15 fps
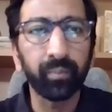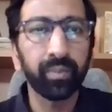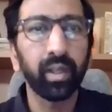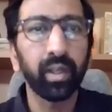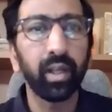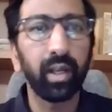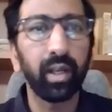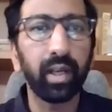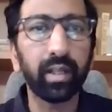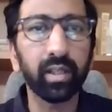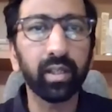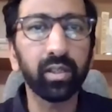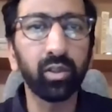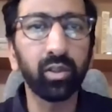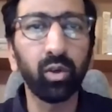let us
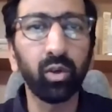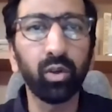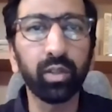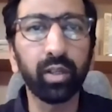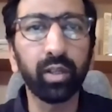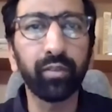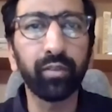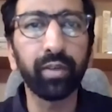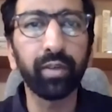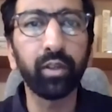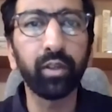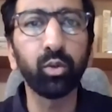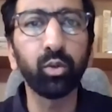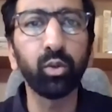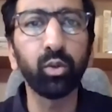know the different
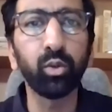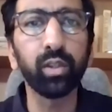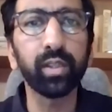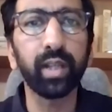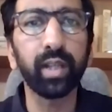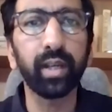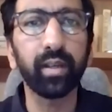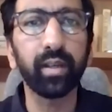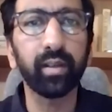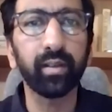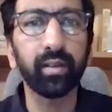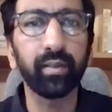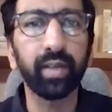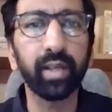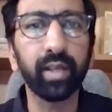tools that we
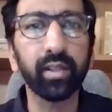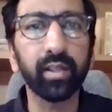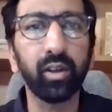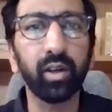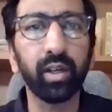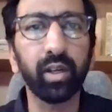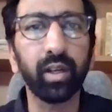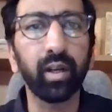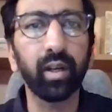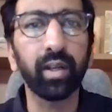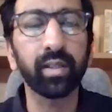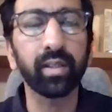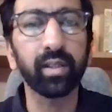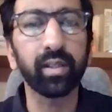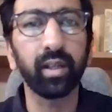as
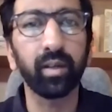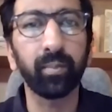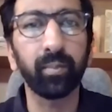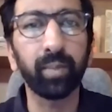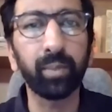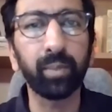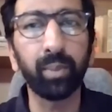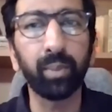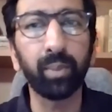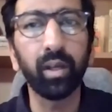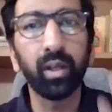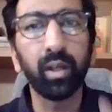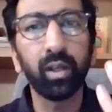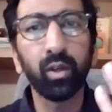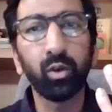people
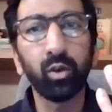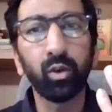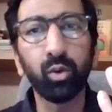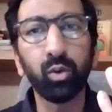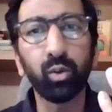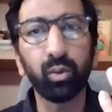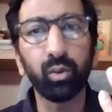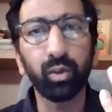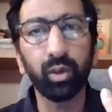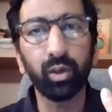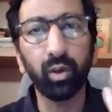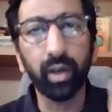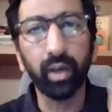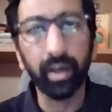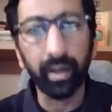who
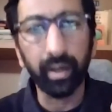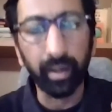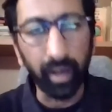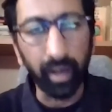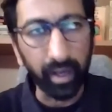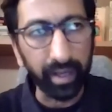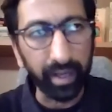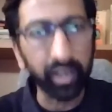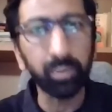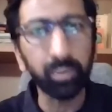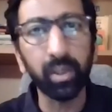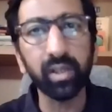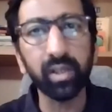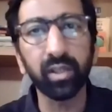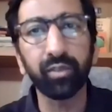are experts in
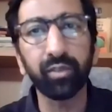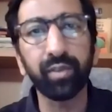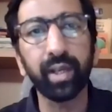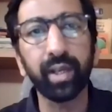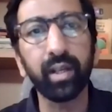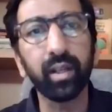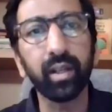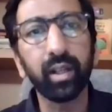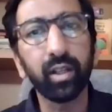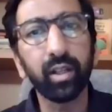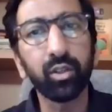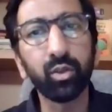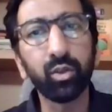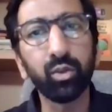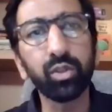the field
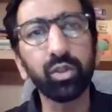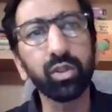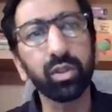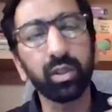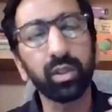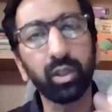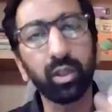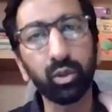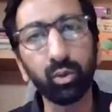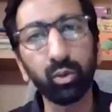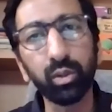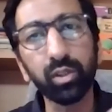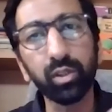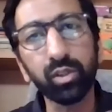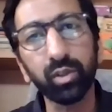use the tools
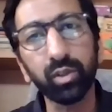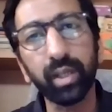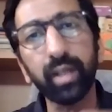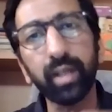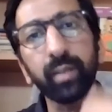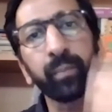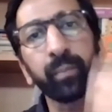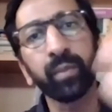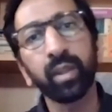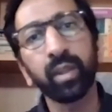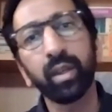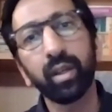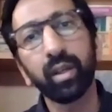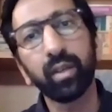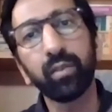so that
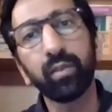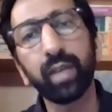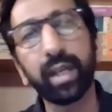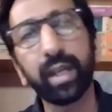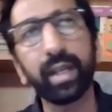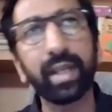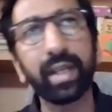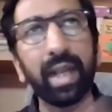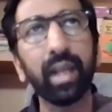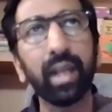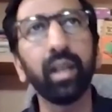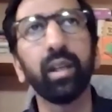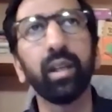we can tell